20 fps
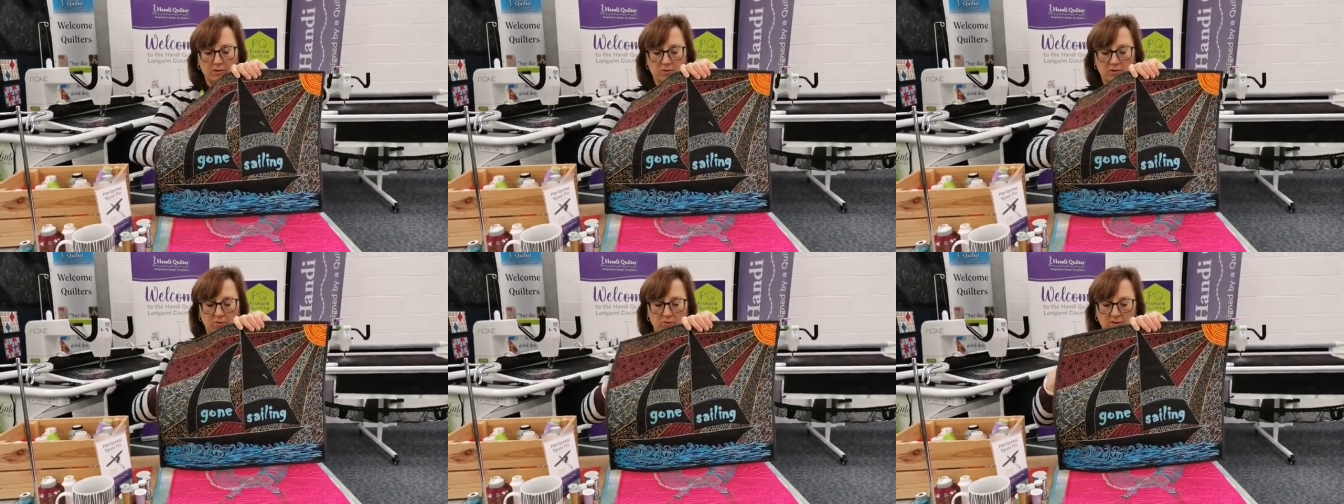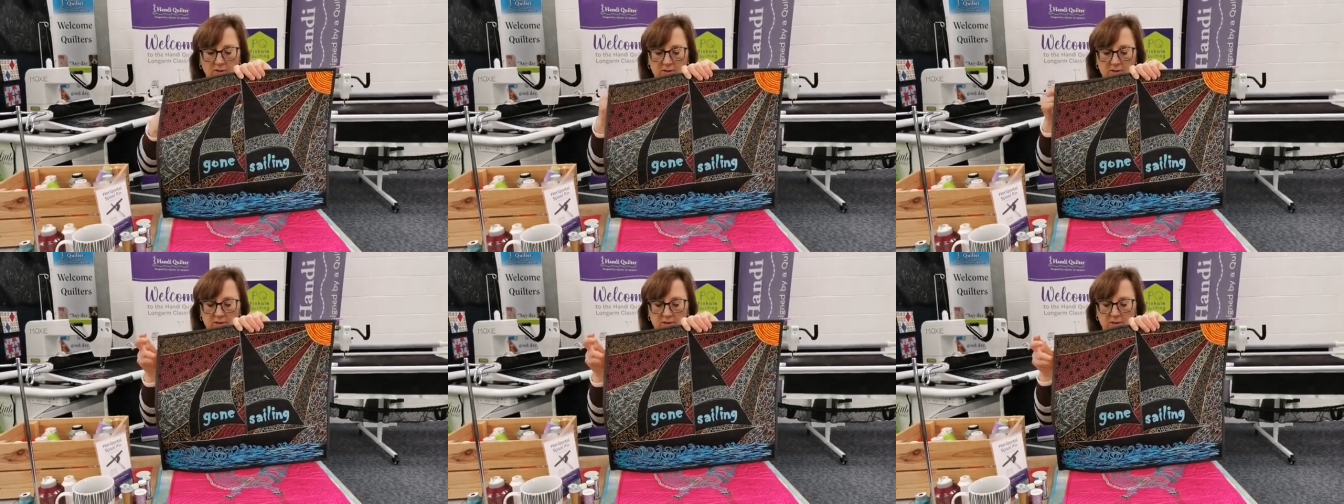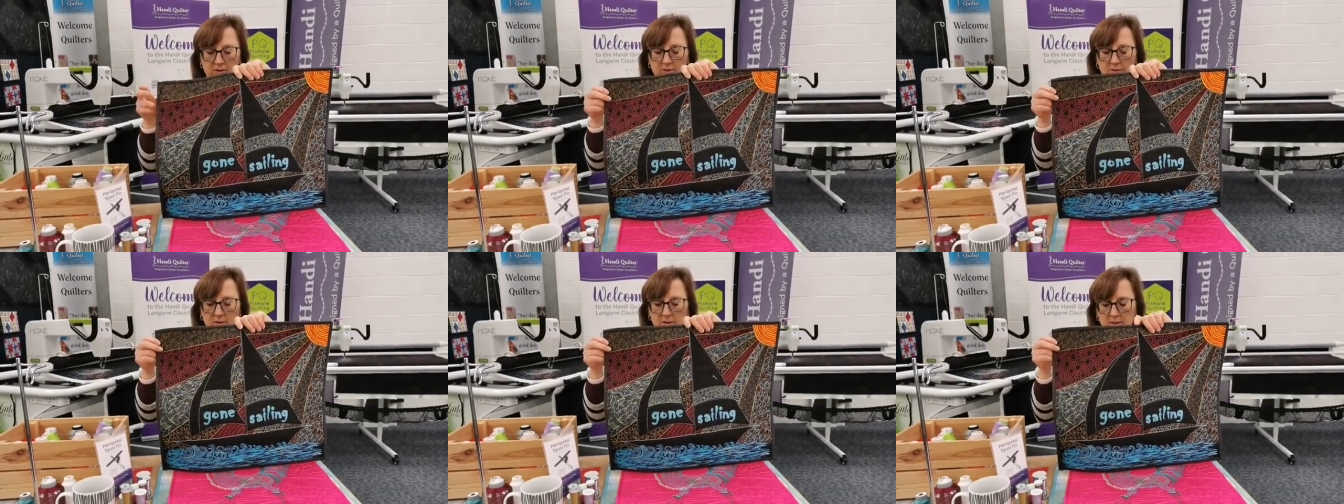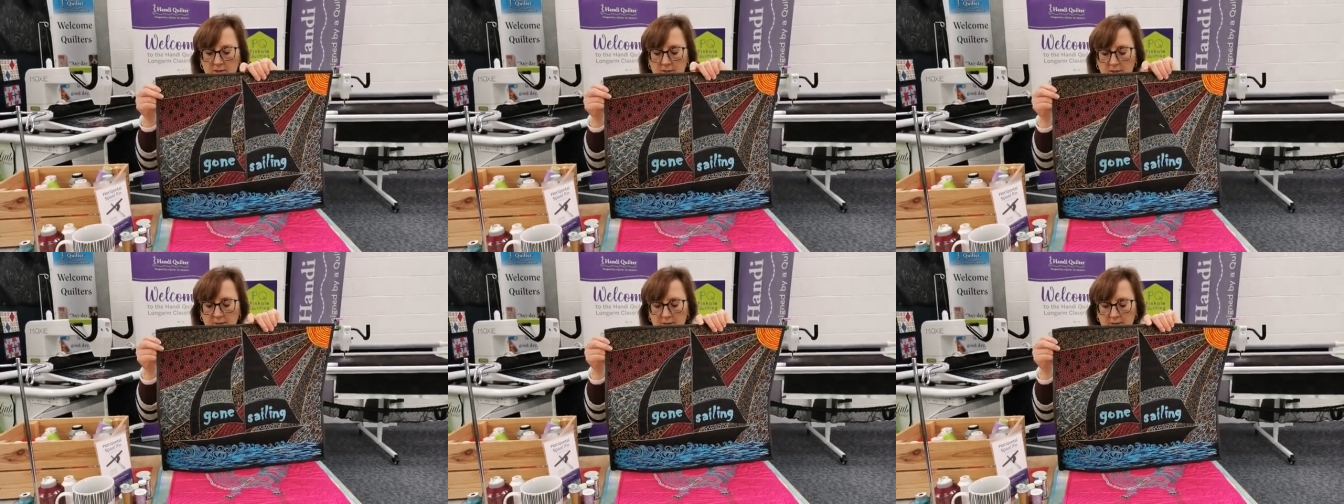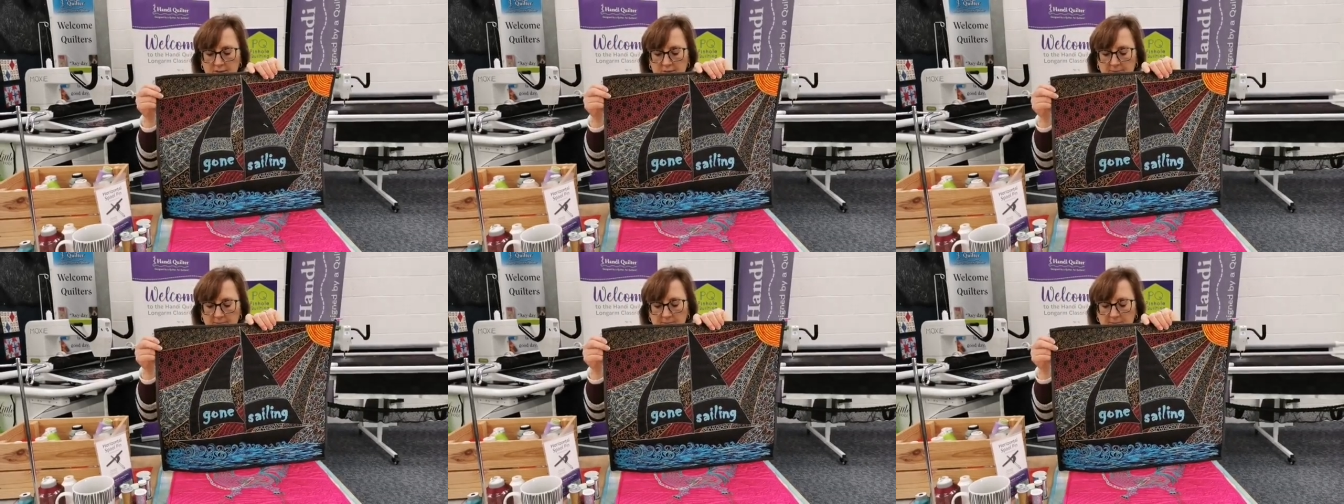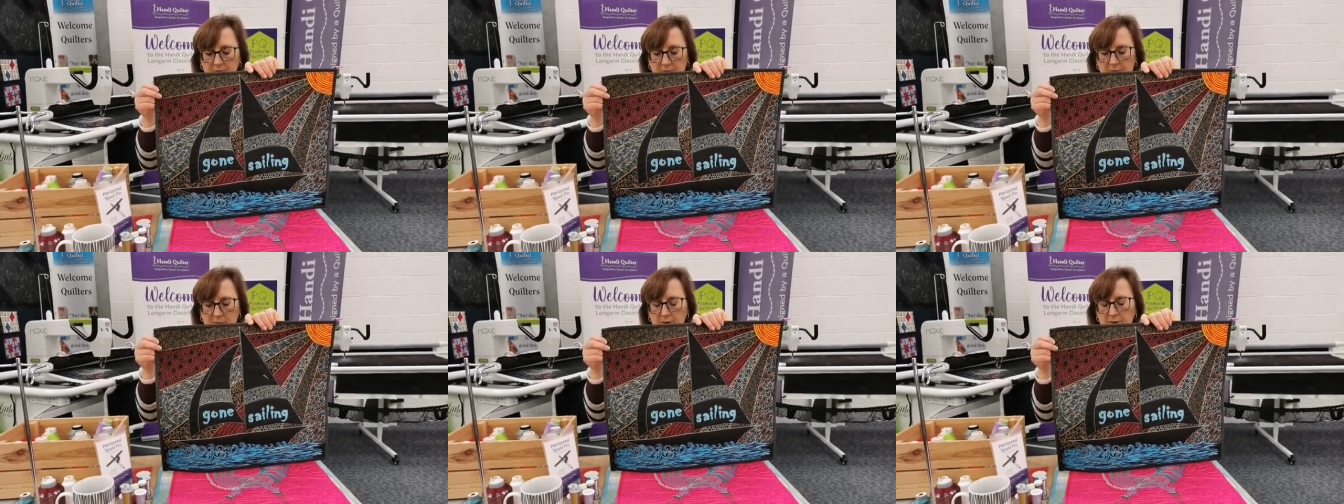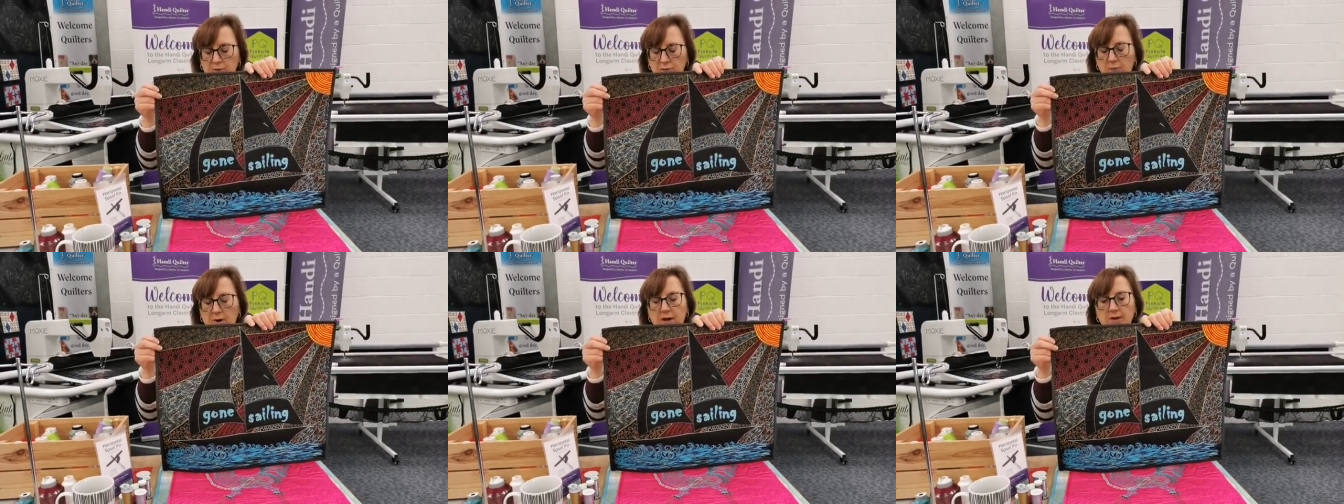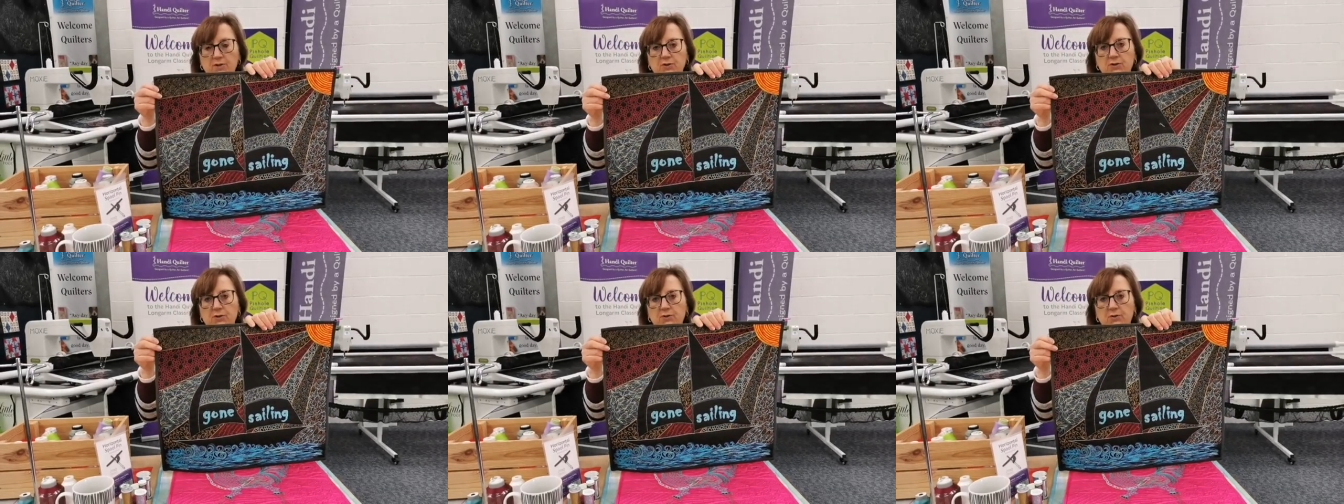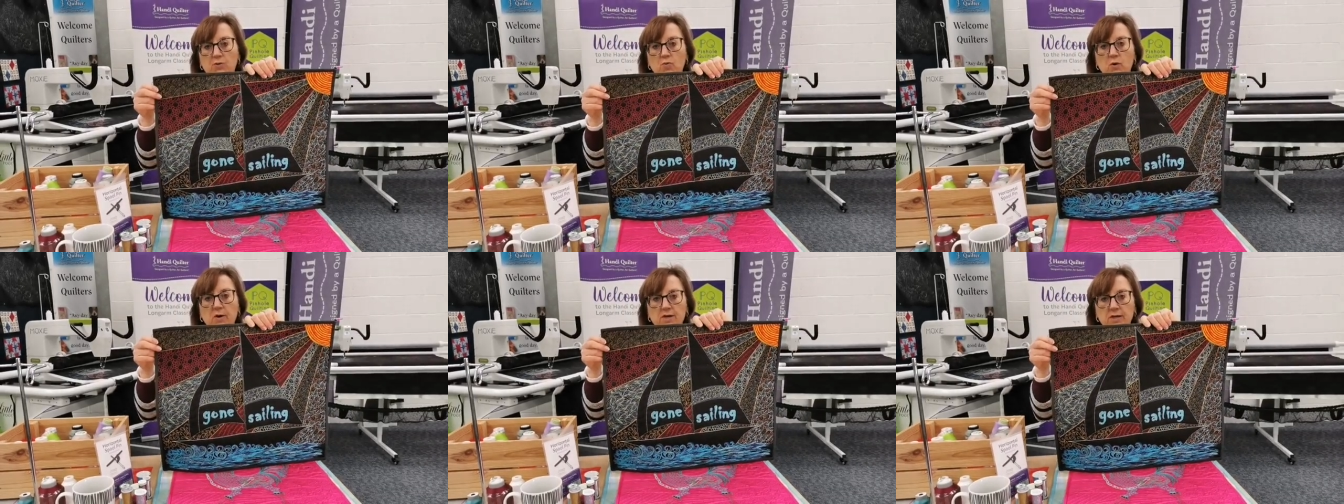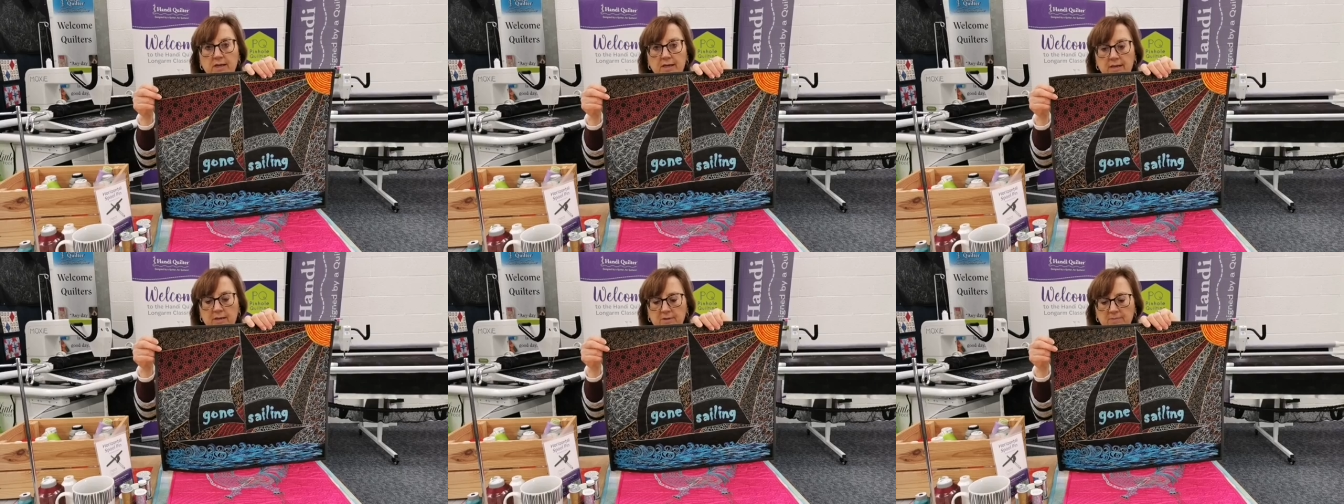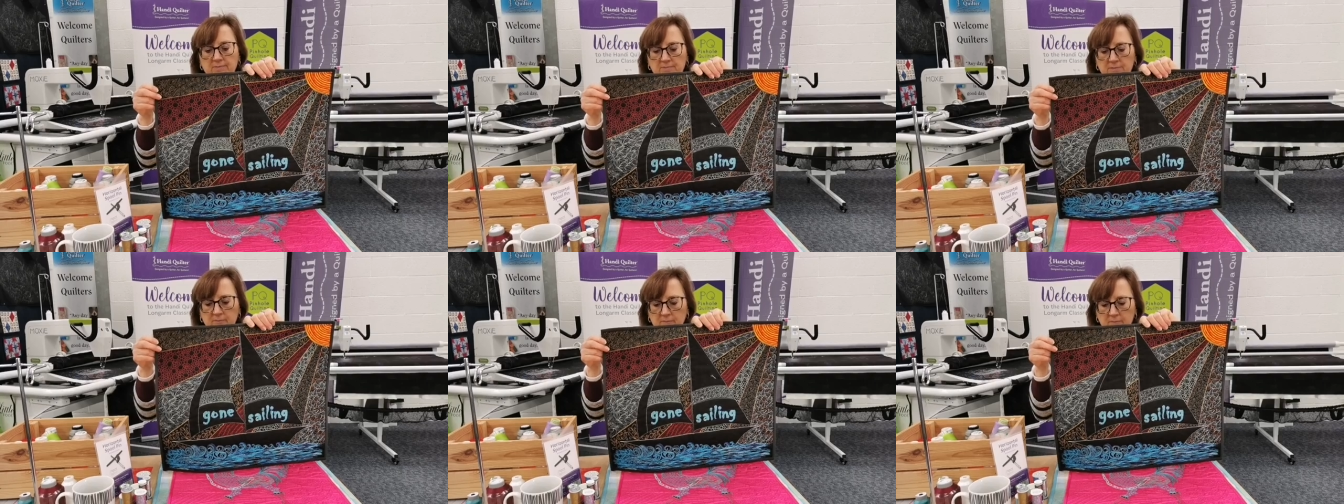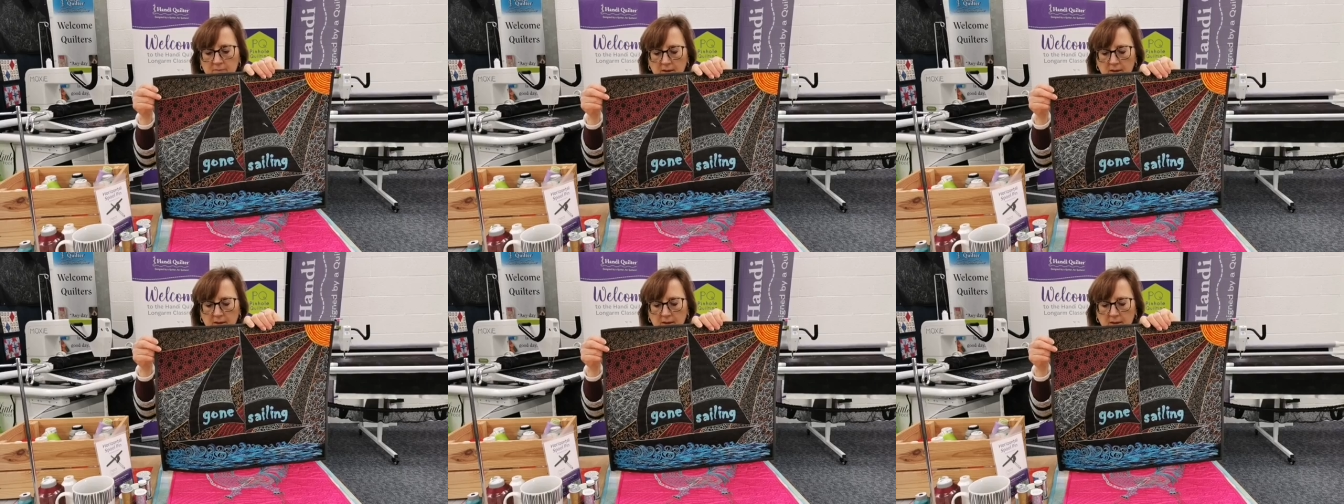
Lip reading: I'll hold it still, 3 threads through 1 needle.